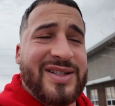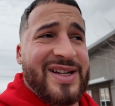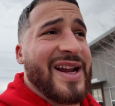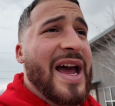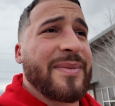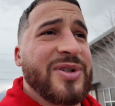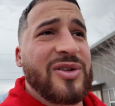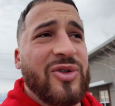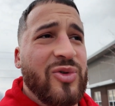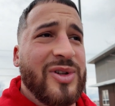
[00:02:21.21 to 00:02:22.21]
is an
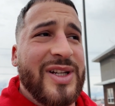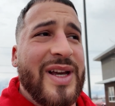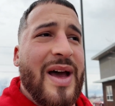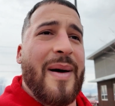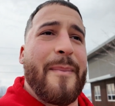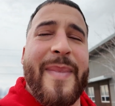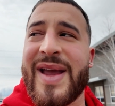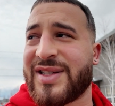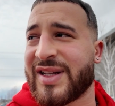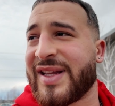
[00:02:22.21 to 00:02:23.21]
absolutely
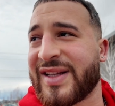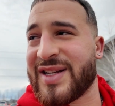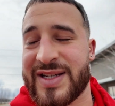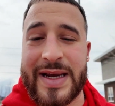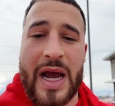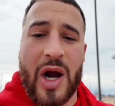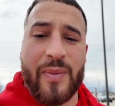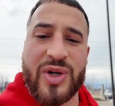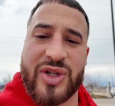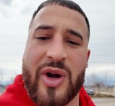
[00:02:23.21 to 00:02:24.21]
amazing thing to see how
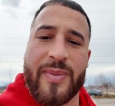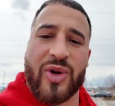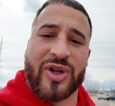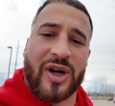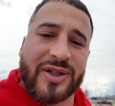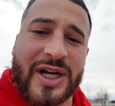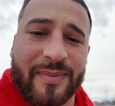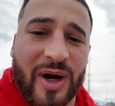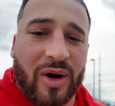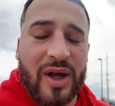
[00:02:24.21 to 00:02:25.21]
much they are building on
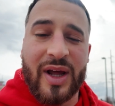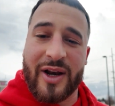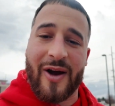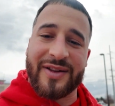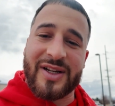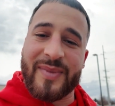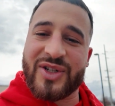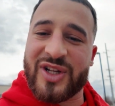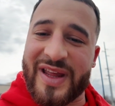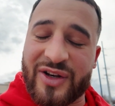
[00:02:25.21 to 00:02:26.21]
10 Mile. Now, I did
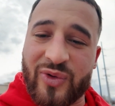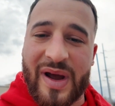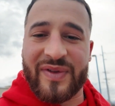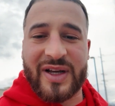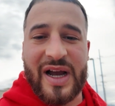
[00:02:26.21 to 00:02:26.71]
mention they do have the